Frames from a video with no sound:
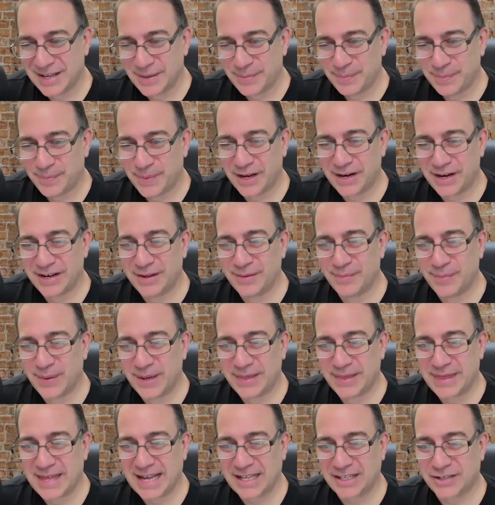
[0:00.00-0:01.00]
but
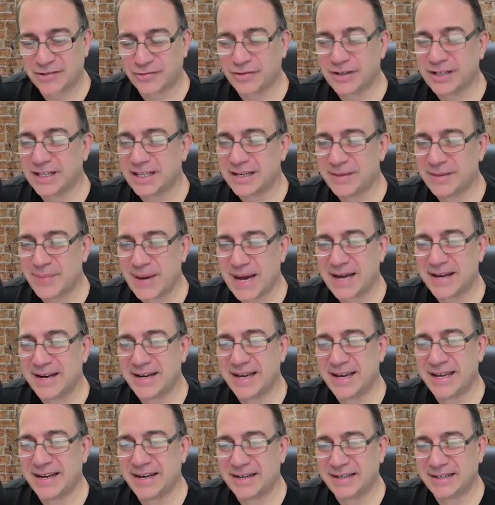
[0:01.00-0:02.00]
that's really about it,